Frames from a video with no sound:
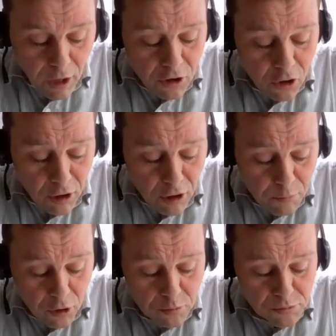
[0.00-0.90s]
Our
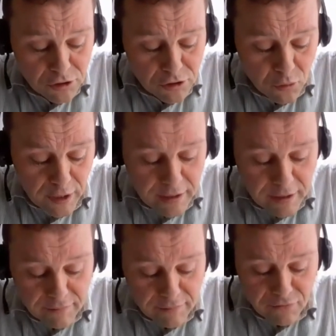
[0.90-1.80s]
programs also rank
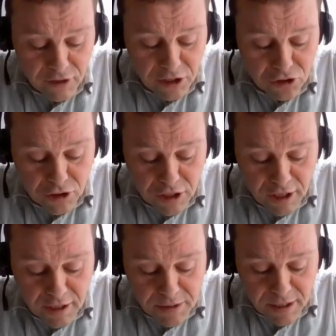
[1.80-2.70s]
in Financial
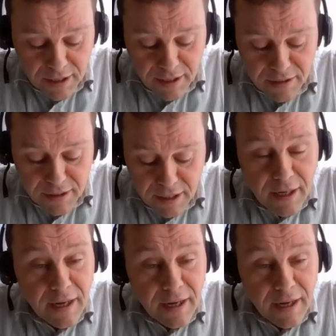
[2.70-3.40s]
Times and